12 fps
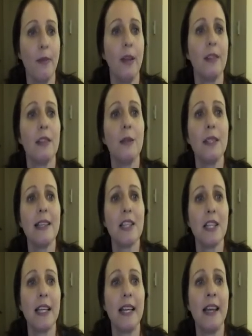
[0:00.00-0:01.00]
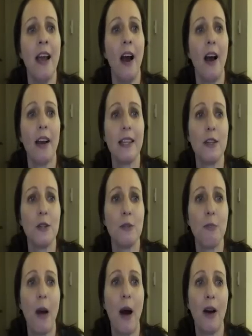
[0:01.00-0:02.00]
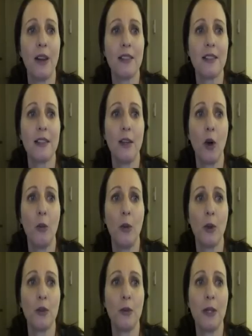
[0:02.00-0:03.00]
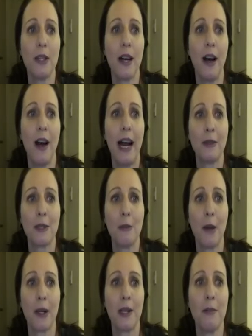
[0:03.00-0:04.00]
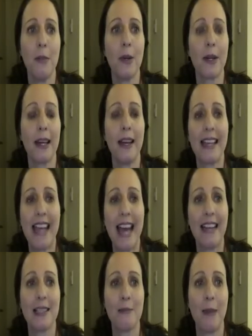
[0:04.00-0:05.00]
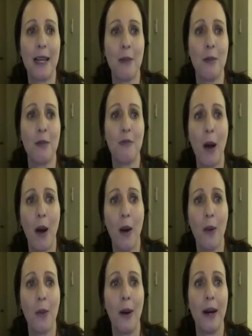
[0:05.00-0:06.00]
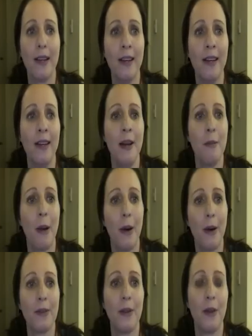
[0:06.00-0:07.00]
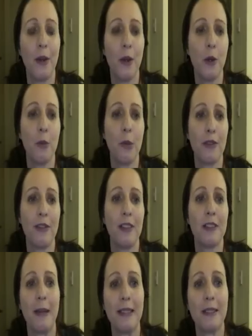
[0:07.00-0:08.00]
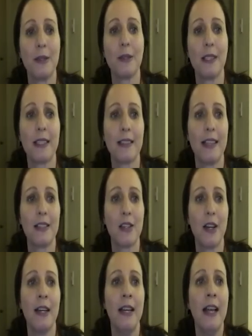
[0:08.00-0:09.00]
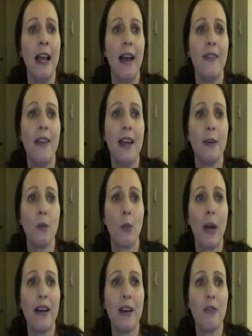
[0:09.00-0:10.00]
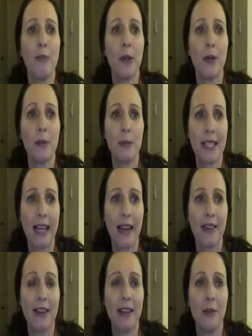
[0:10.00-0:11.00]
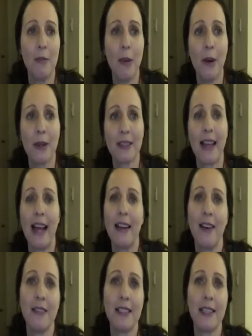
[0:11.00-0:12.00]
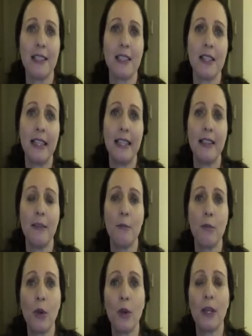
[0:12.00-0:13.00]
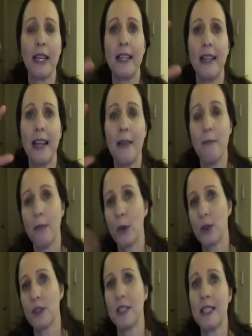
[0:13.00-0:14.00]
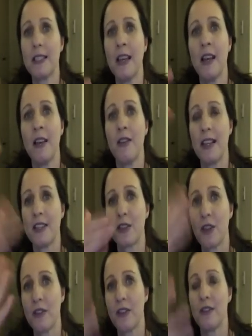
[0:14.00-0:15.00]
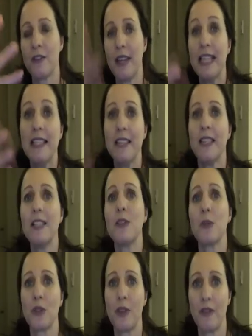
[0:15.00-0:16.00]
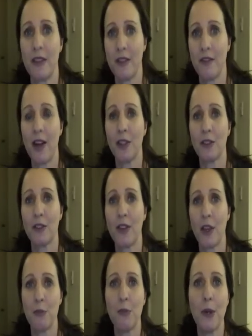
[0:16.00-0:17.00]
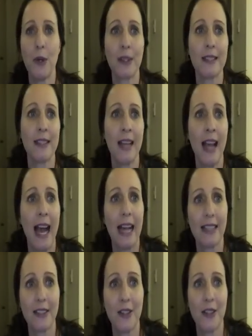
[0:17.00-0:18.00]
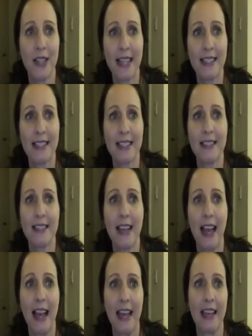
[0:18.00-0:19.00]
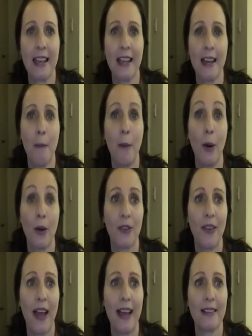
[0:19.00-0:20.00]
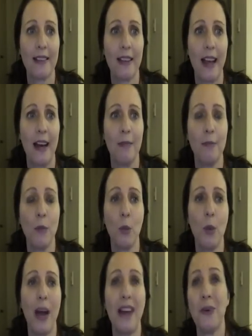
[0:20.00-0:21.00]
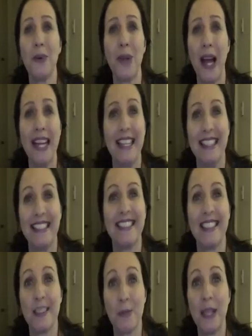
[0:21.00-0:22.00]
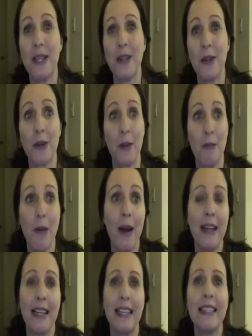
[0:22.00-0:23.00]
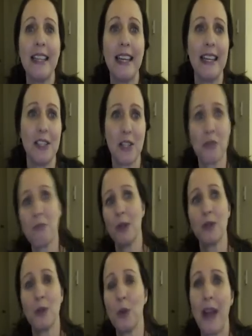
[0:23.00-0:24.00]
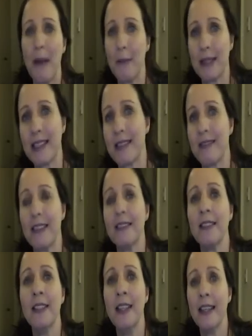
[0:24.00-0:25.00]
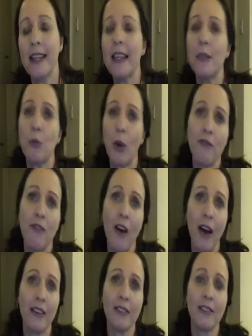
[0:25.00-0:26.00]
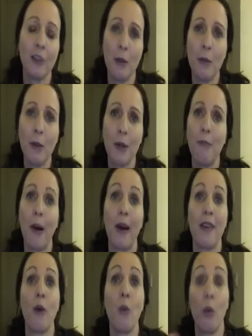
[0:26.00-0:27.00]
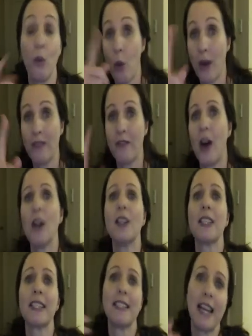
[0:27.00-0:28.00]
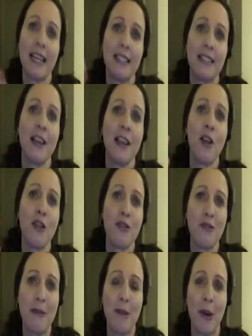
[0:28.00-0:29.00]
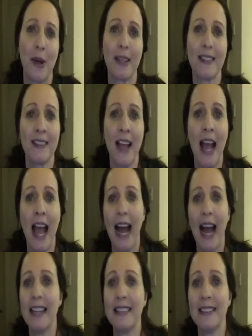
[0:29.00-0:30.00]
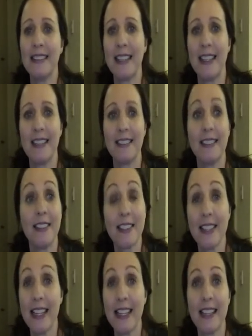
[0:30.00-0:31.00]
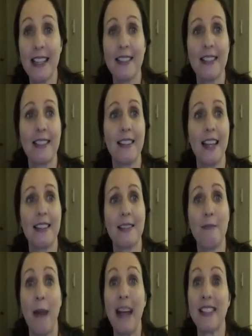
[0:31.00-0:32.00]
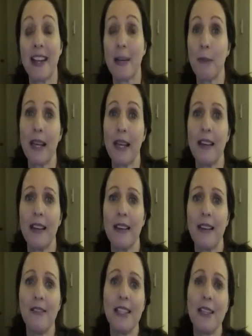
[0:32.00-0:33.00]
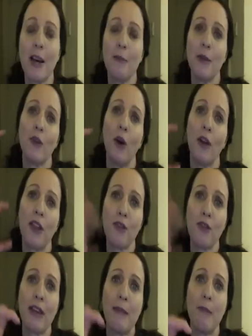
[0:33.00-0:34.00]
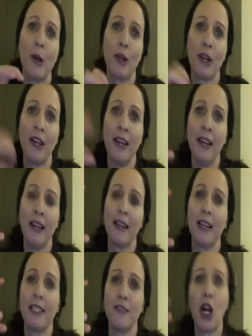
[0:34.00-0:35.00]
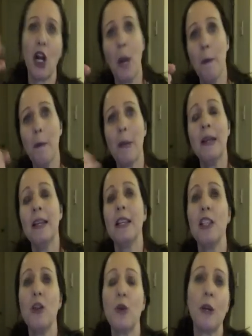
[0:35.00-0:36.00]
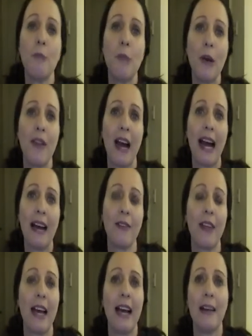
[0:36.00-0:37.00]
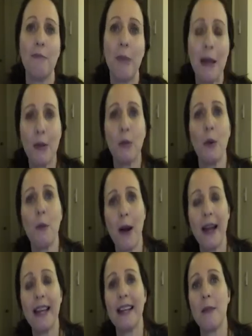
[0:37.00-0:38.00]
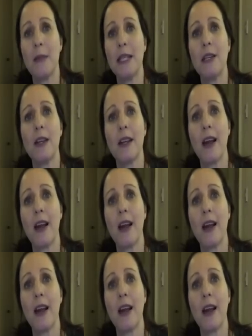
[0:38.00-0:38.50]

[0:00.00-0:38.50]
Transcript: So essentially, I use parts a lot more. So if we look at how to market a book, again, it's made up of part 1, part 2, your book fundamentals, etc. And then when I've put them together in the box set, I've essentially imported the Scrivener, individual Scrivener files for those books, and created a box set. And all that is when you compile it, it just puts all that material in one file, so people can buy the one file that contains 3 books. And seriously, it's magic, because every time you've got a 3-book kind of clump, you can put that out there and people will buy it. I mean,